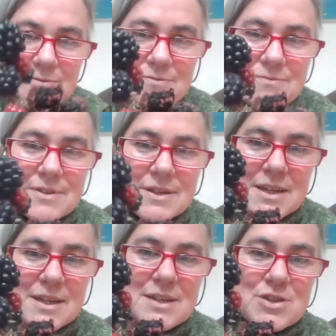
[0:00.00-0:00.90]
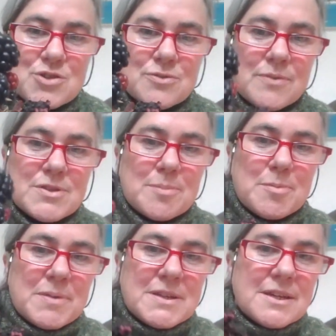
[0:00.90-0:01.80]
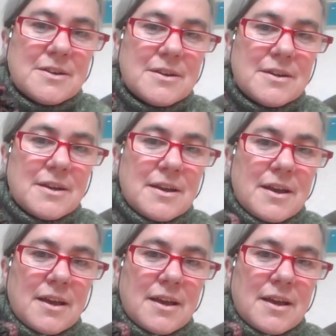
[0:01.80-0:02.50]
sort of shriveled up a bit here.